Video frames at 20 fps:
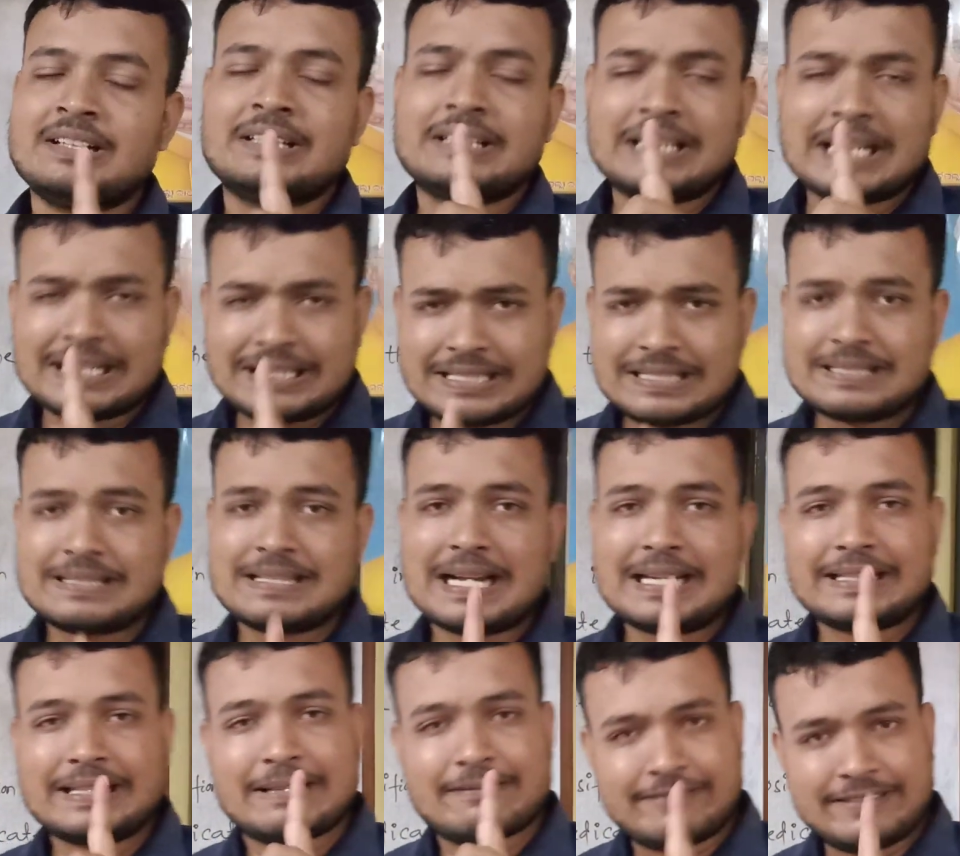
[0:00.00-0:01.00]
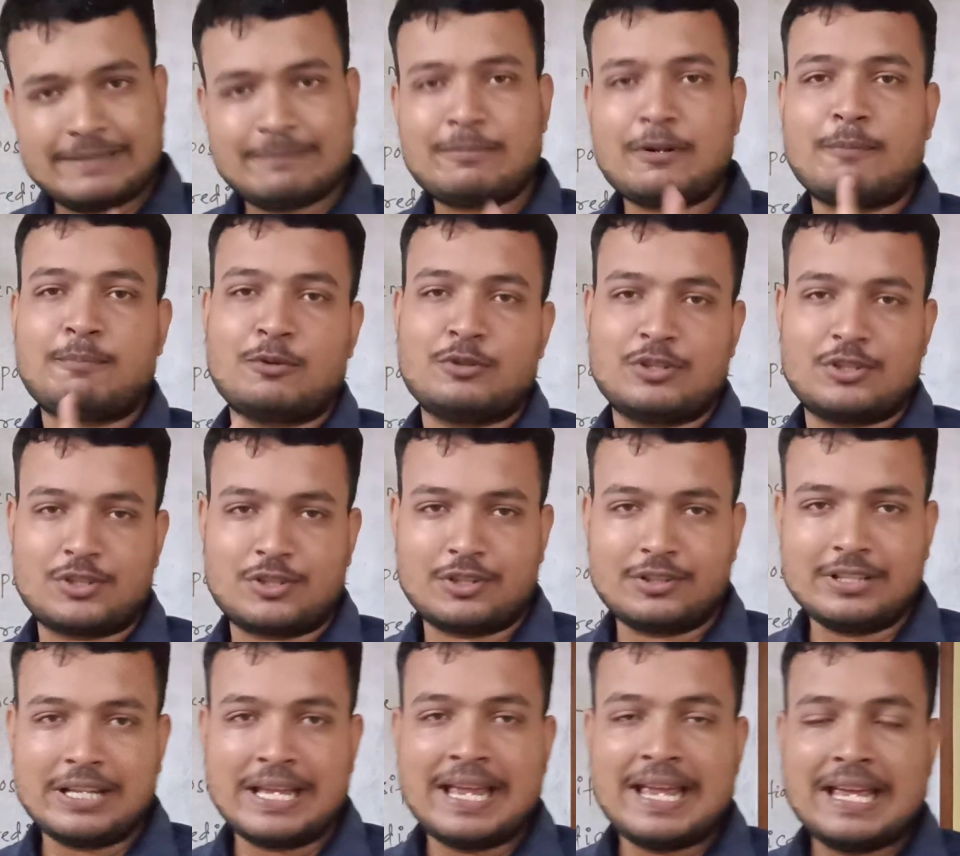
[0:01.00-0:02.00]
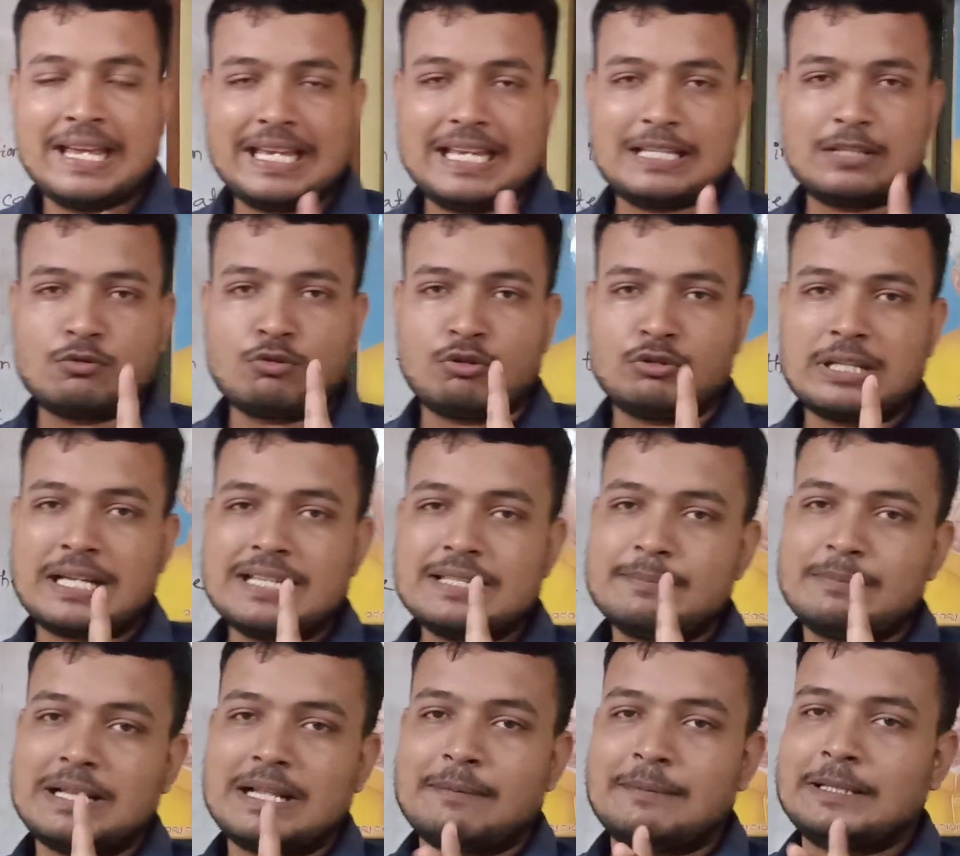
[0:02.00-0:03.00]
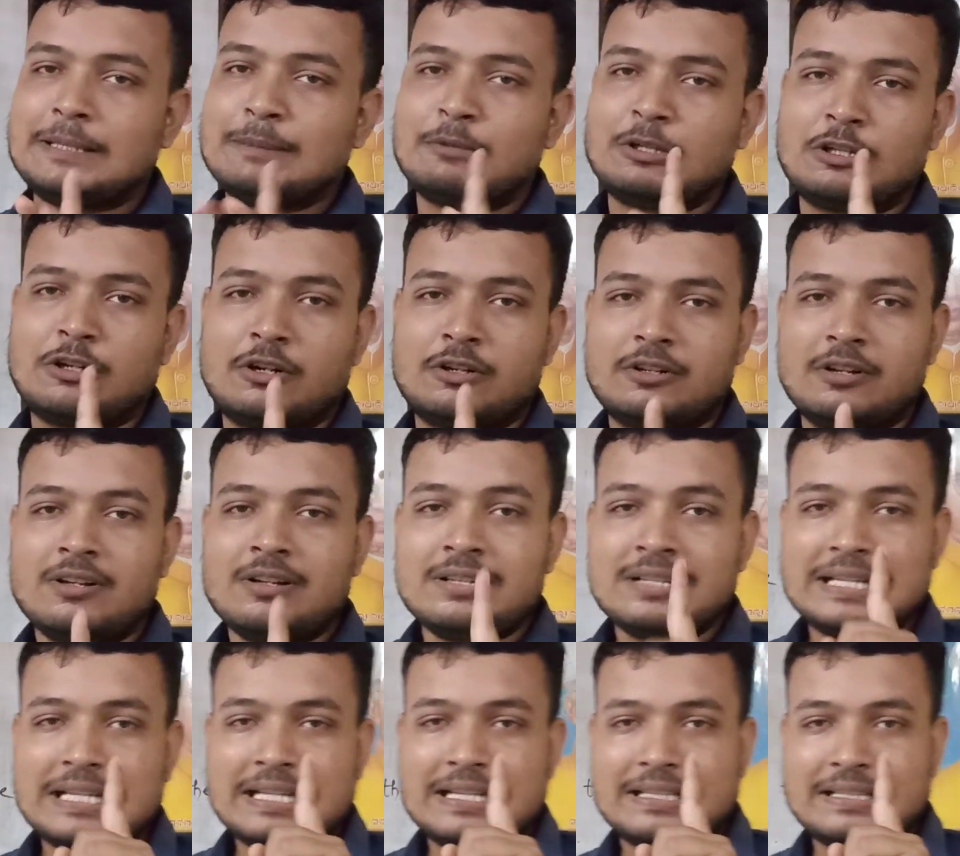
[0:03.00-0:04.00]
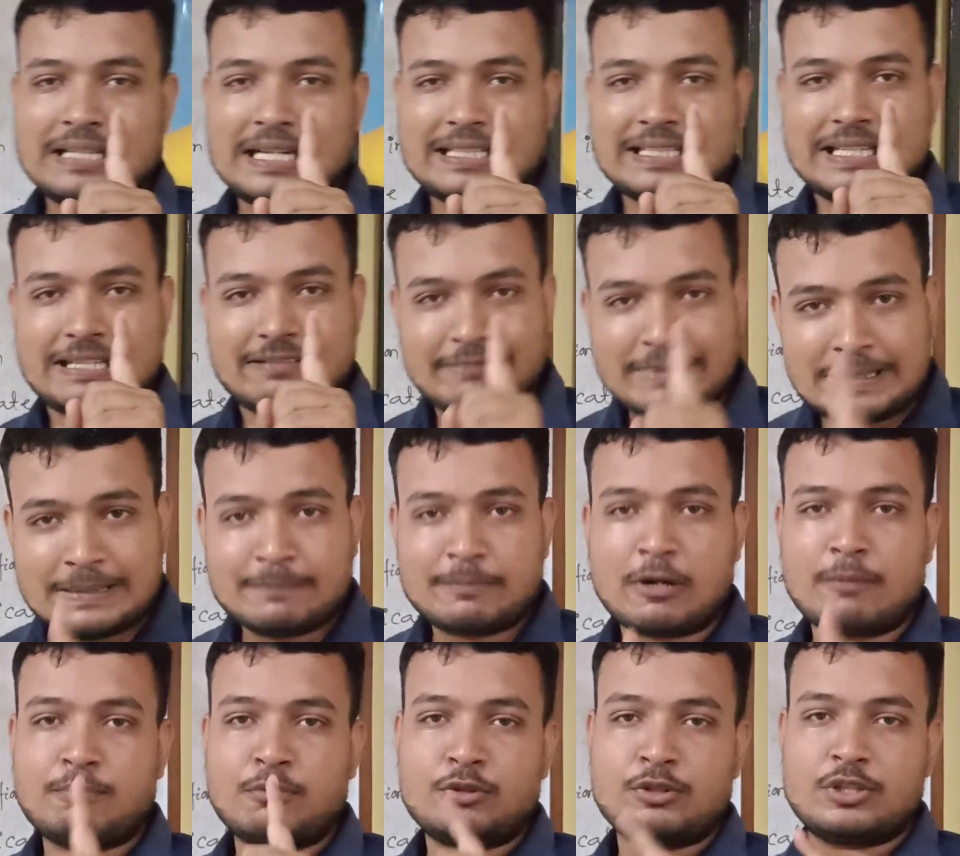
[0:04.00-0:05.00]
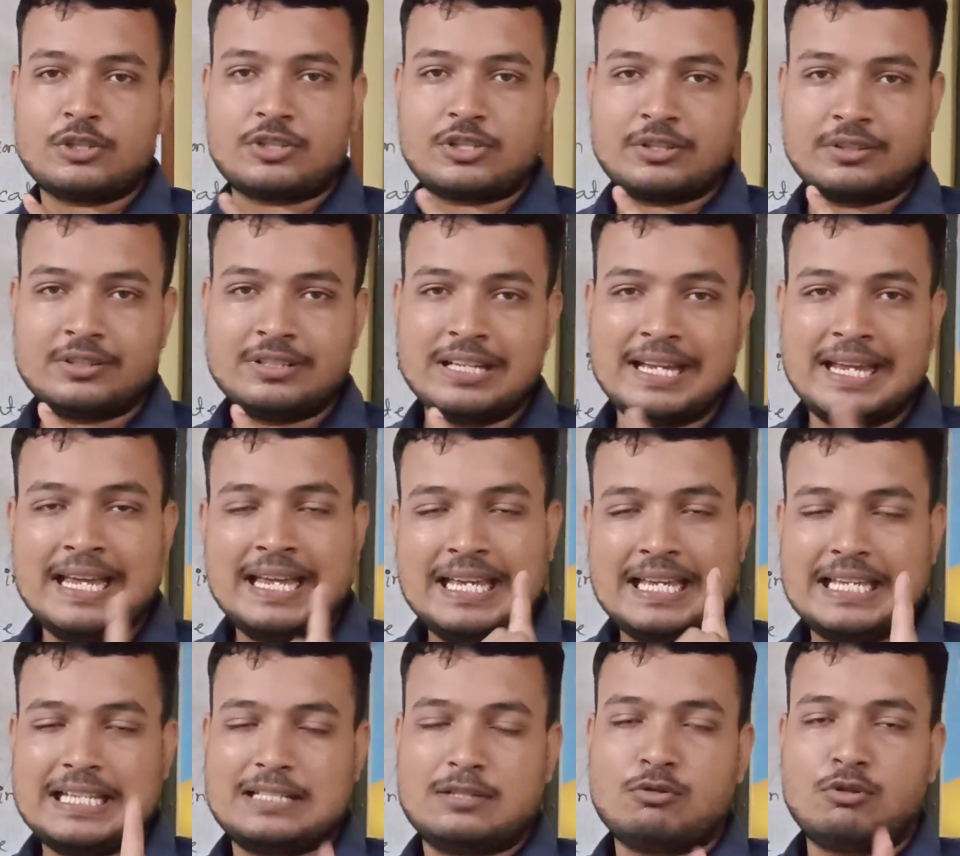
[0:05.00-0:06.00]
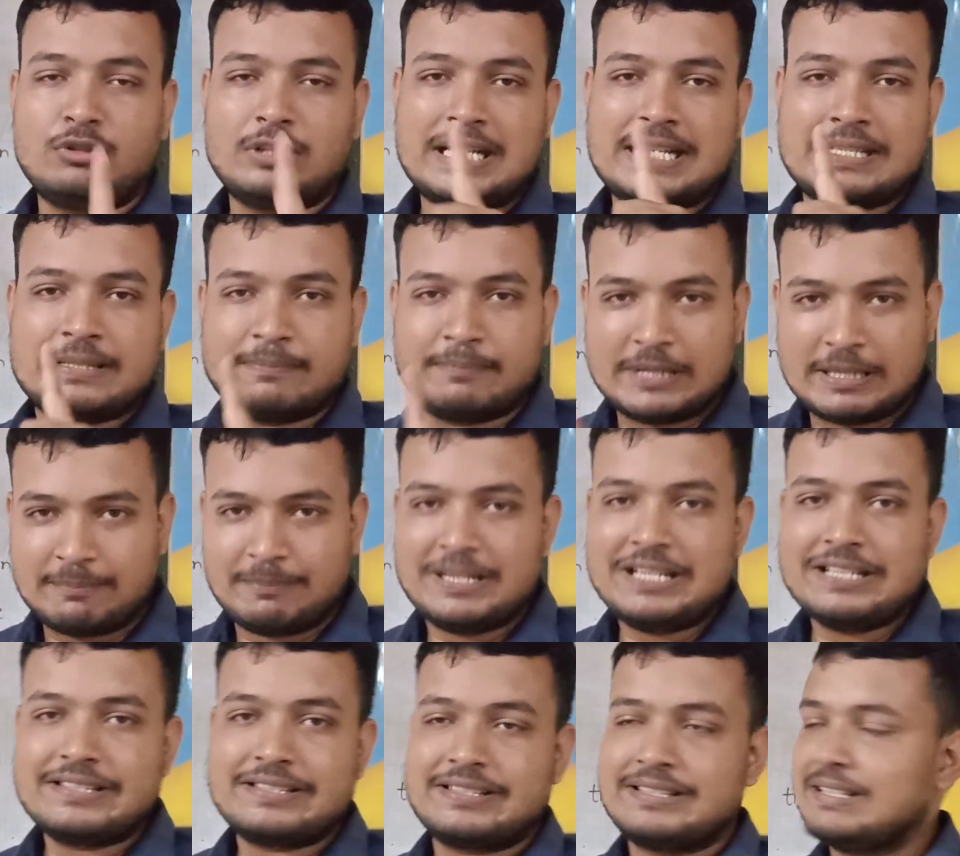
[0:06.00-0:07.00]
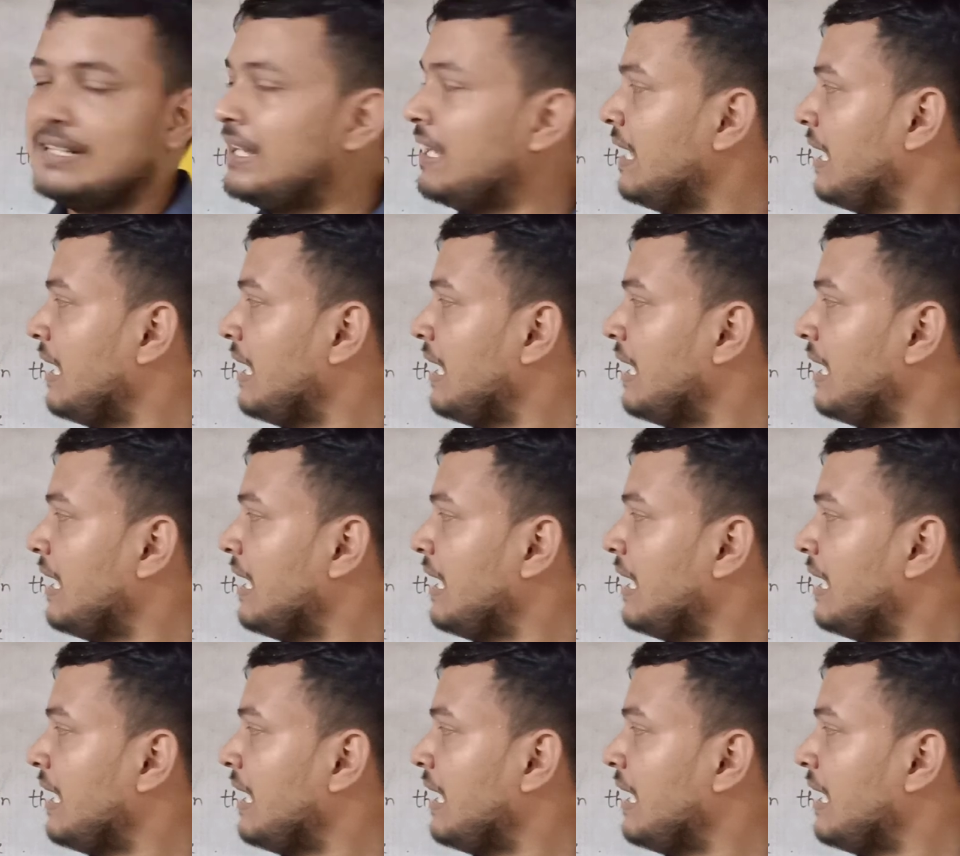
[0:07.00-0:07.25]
That given proposition is known as that given proposition is known as premise,